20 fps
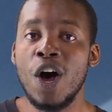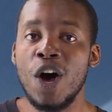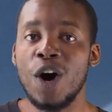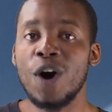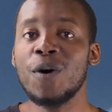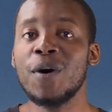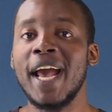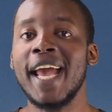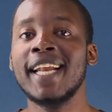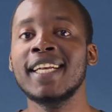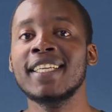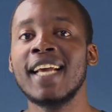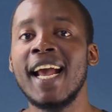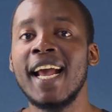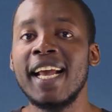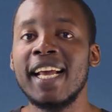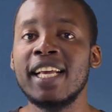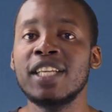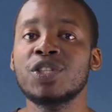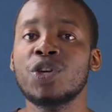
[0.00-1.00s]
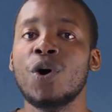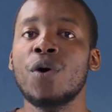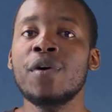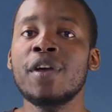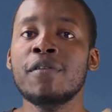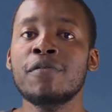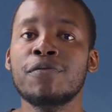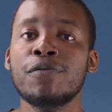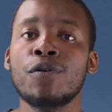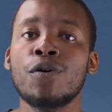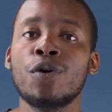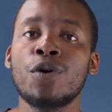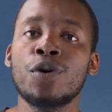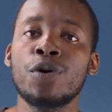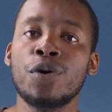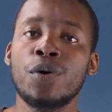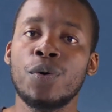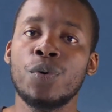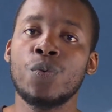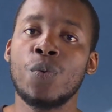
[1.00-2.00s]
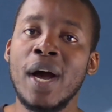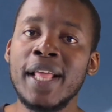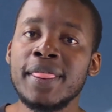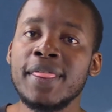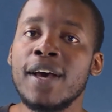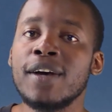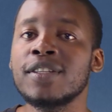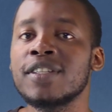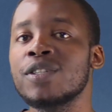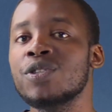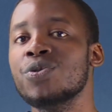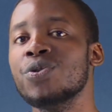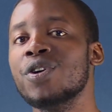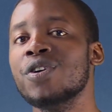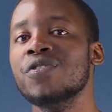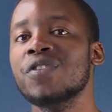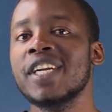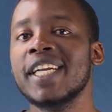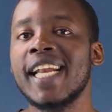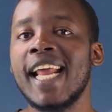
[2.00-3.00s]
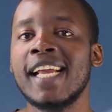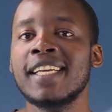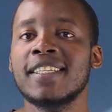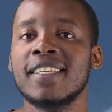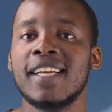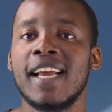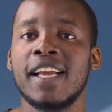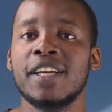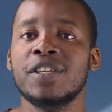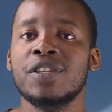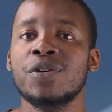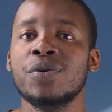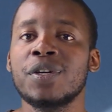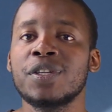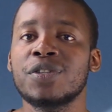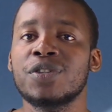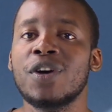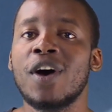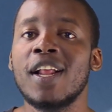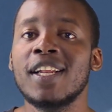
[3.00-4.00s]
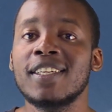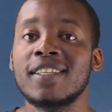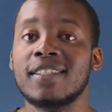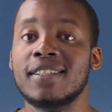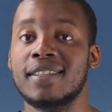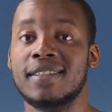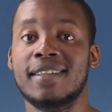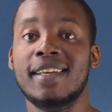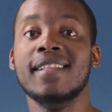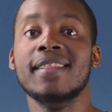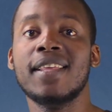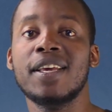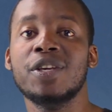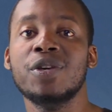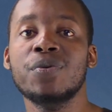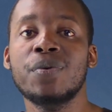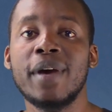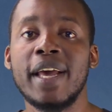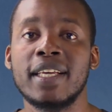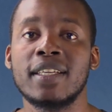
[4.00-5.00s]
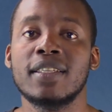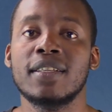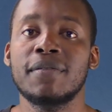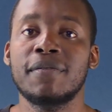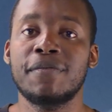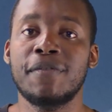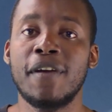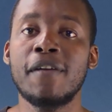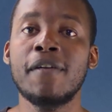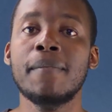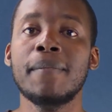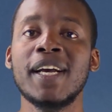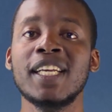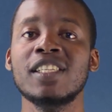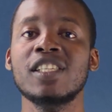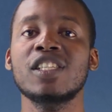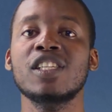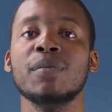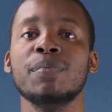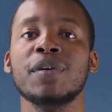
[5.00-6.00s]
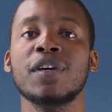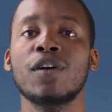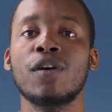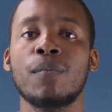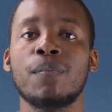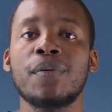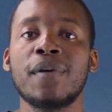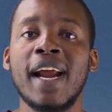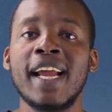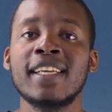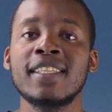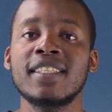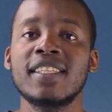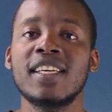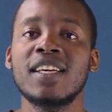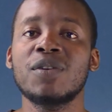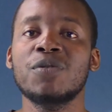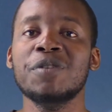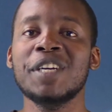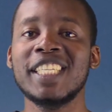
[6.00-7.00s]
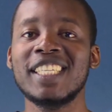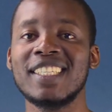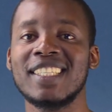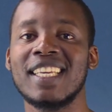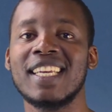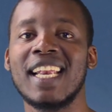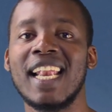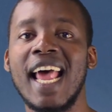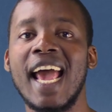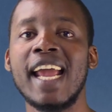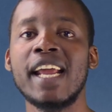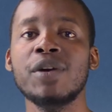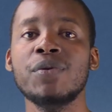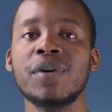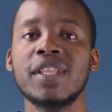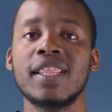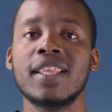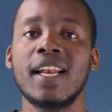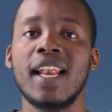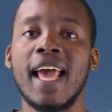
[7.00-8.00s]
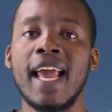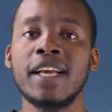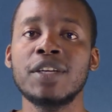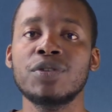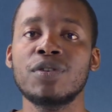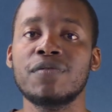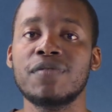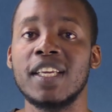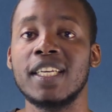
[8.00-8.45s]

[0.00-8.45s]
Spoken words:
Oh, and it's going for $1,299 in the US. Very much typical pricing, which is in line with the likes of